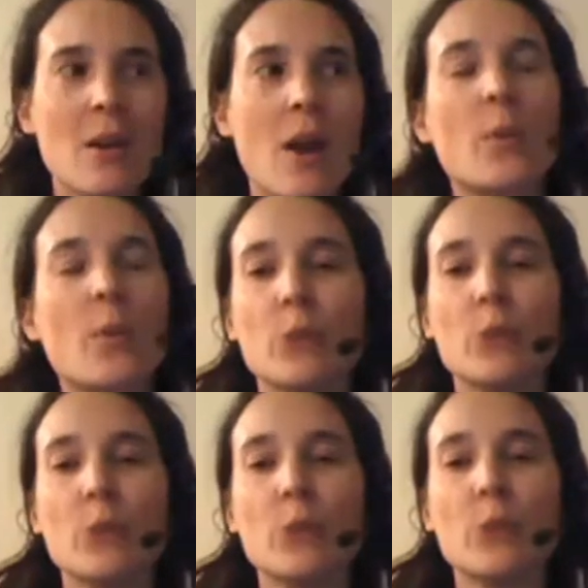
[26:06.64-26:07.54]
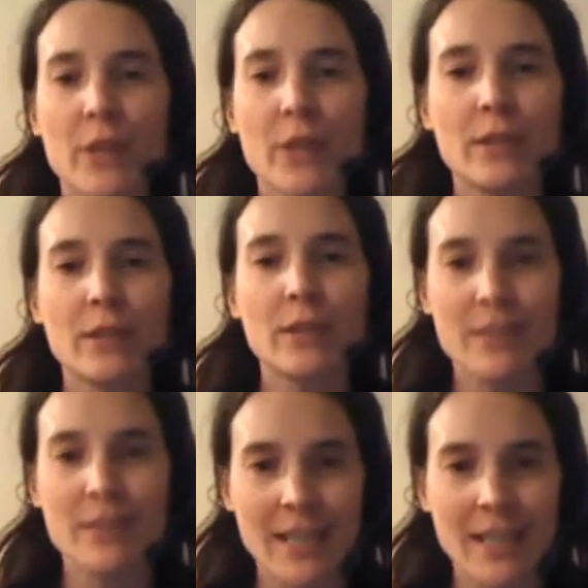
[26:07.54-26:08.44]
we're all guilty to a
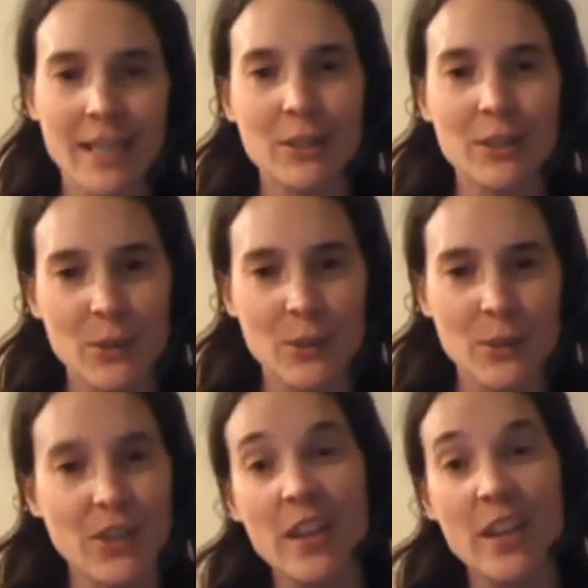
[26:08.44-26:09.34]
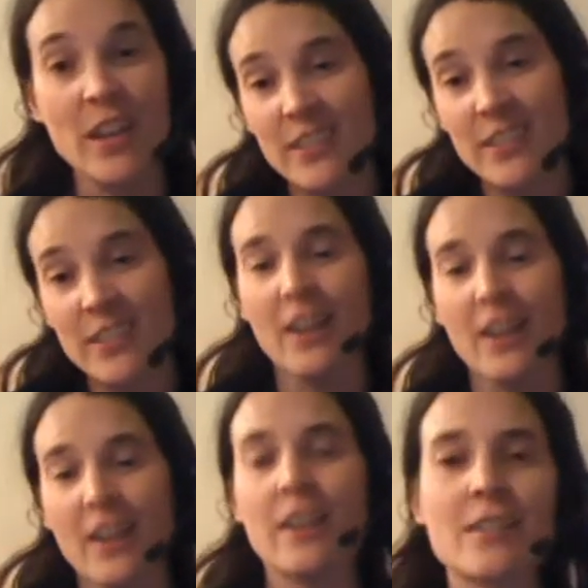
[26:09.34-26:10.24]
certain extent, and
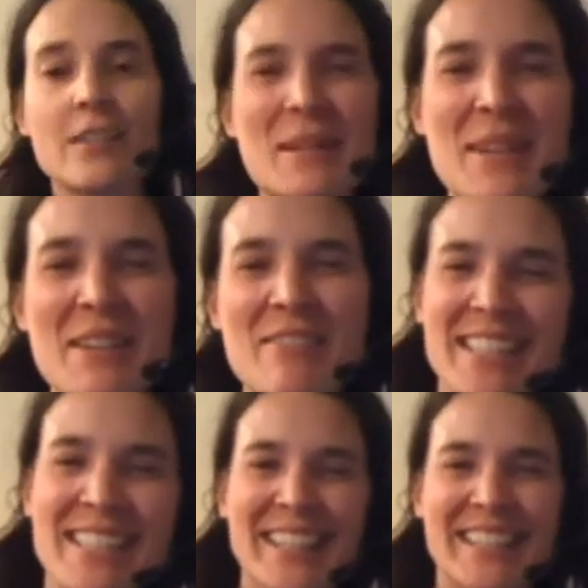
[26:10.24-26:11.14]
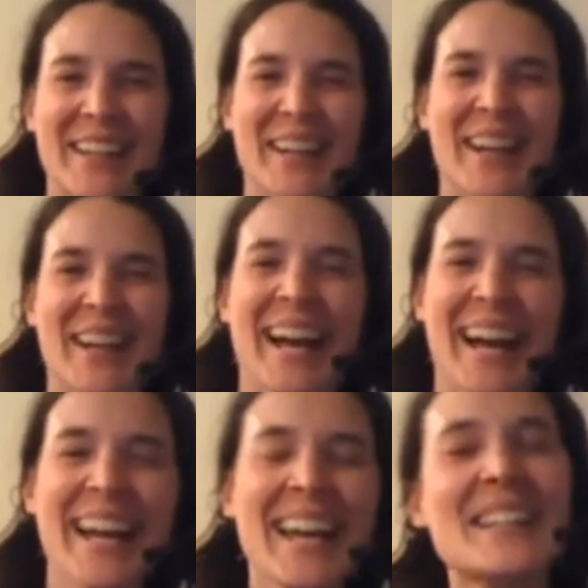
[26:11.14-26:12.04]
I have been arrested.
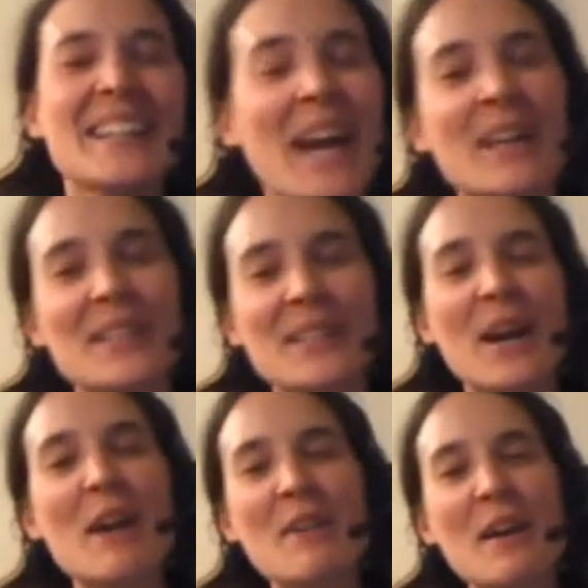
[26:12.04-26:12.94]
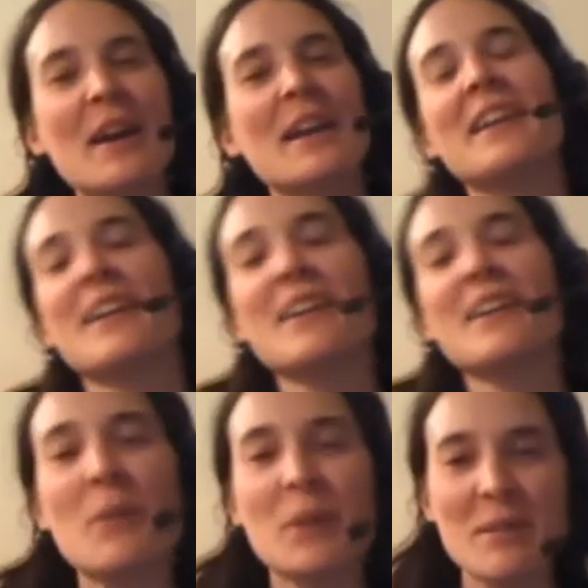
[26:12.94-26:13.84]
Yeah, I
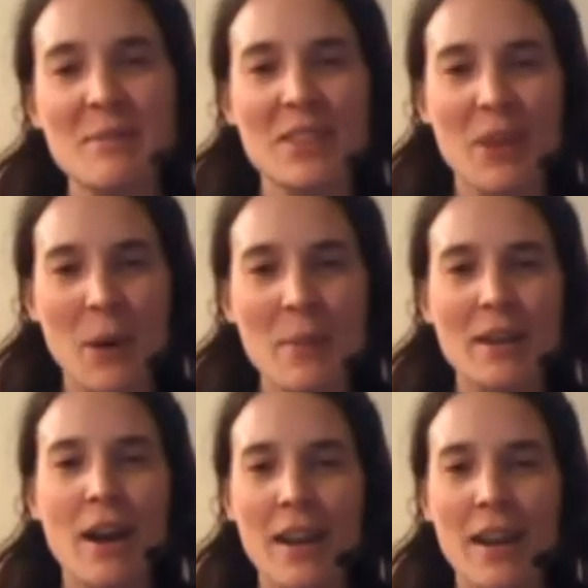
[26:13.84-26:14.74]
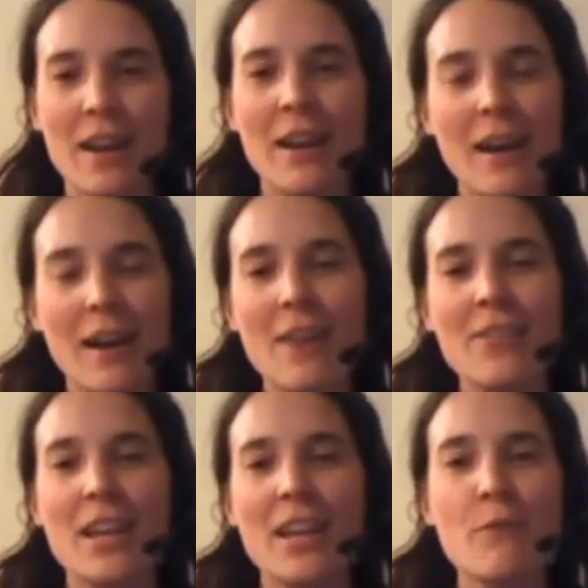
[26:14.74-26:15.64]
know what you mean, though. I mean, I
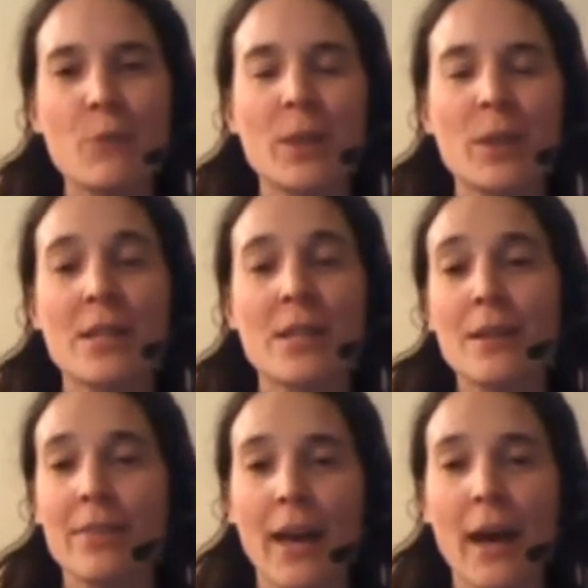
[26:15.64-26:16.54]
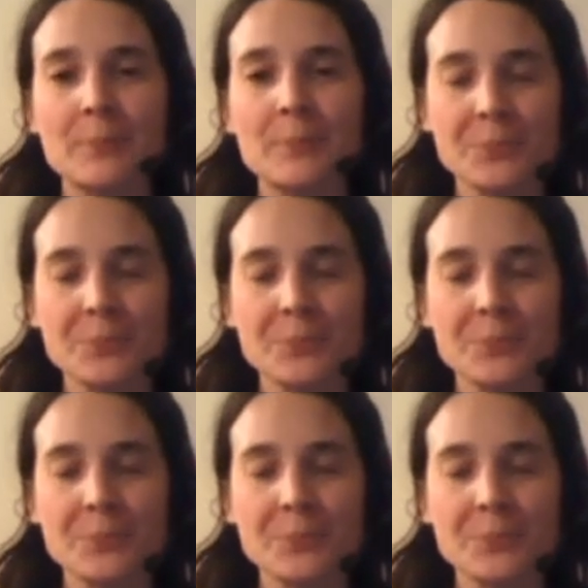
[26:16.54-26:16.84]
think everyone has done that,